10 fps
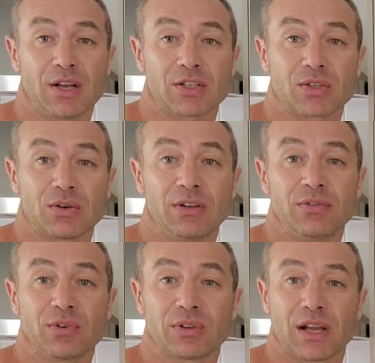So
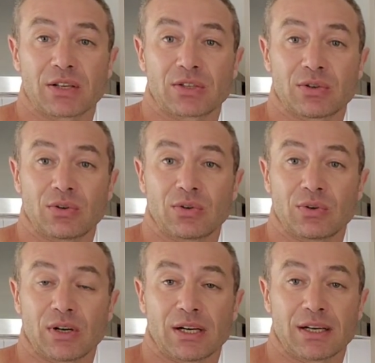if you would like
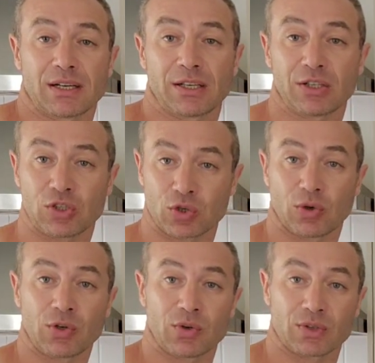to
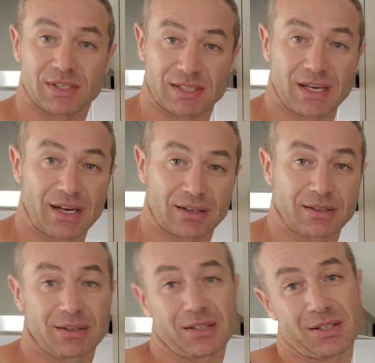enjoy your snack
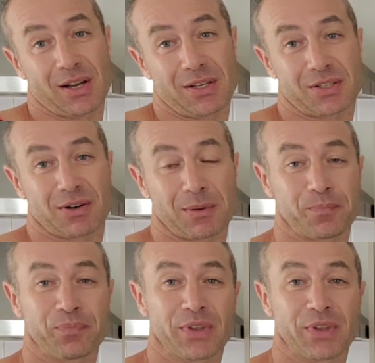as an ice cream